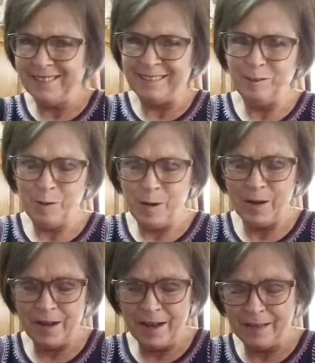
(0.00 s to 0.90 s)
A little
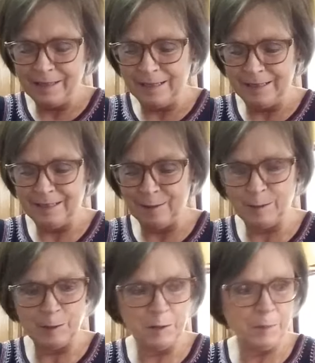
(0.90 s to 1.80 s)
hot, so
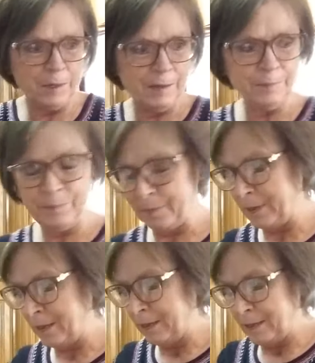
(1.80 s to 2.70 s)
it's going to be
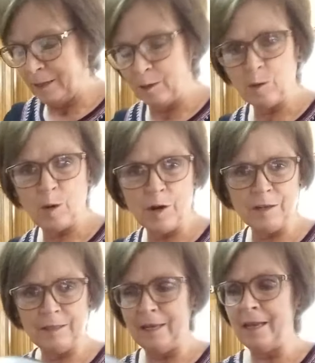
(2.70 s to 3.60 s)
a little
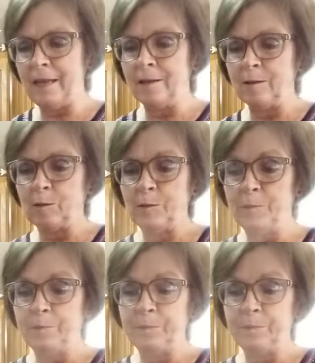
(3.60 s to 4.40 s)
hard to handle.